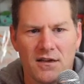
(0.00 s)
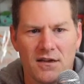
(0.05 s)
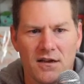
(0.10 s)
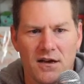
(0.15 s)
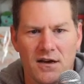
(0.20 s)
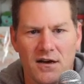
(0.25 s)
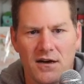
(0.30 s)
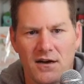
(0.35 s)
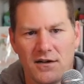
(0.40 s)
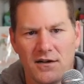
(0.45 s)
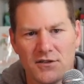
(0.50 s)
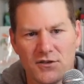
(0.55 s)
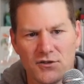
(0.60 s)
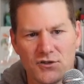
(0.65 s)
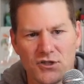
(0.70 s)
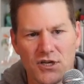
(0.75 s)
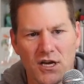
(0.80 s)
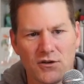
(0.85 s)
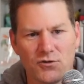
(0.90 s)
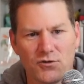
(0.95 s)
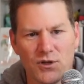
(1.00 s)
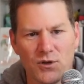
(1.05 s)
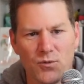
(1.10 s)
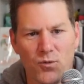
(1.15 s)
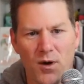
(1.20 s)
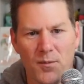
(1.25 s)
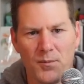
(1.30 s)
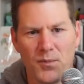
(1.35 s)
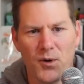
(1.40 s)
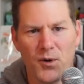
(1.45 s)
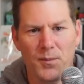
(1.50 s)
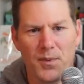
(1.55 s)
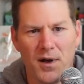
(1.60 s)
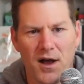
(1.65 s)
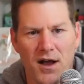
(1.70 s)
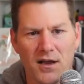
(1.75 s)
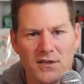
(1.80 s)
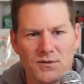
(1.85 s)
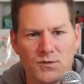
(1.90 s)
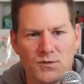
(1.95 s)
There's generally 1 per
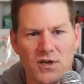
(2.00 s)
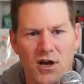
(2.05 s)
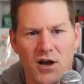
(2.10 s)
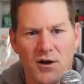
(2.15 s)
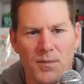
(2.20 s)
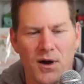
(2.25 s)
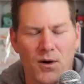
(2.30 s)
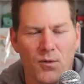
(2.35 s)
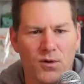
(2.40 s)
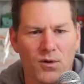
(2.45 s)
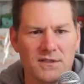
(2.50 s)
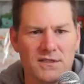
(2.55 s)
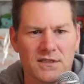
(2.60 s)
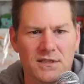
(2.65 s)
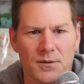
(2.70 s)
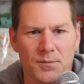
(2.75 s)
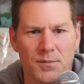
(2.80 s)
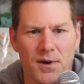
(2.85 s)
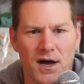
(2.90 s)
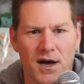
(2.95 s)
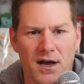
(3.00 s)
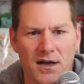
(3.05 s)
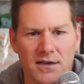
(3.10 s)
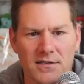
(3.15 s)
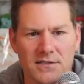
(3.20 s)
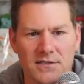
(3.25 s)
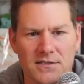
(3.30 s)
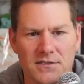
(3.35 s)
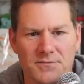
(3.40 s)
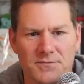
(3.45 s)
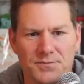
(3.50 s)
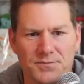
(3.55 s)
box. We'll talk about what's in a box.